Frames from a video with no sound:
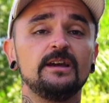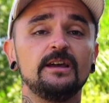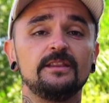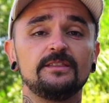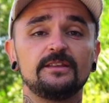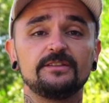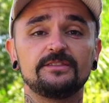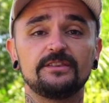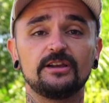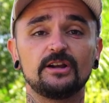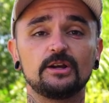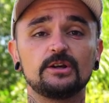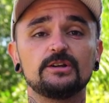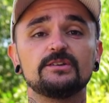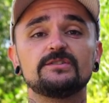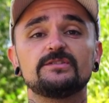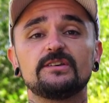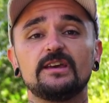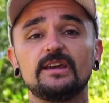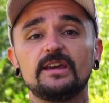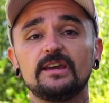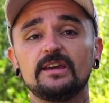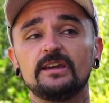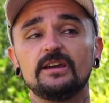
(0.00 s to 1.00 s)
that there is
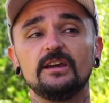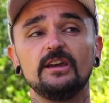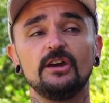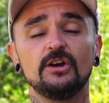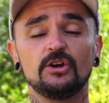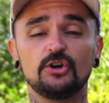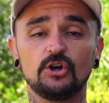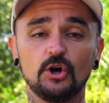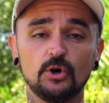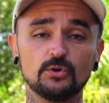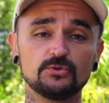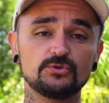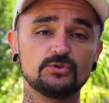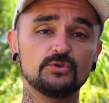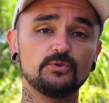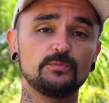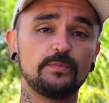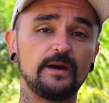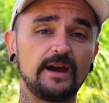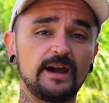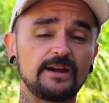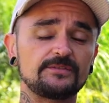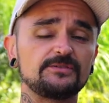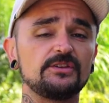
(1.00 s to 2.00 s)
a go-to
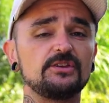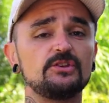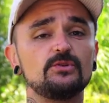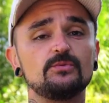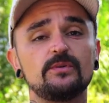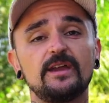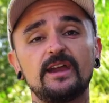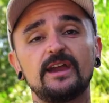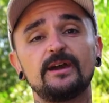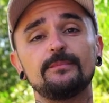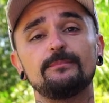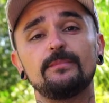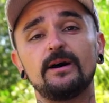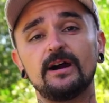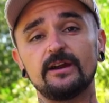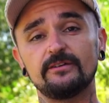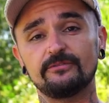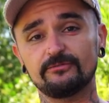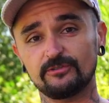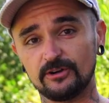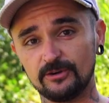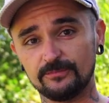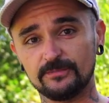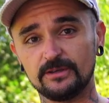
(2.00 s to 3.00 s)
pack that you can buy
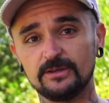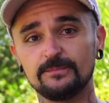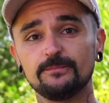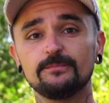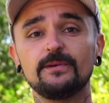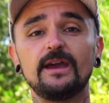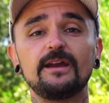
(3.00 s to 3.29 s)
from him.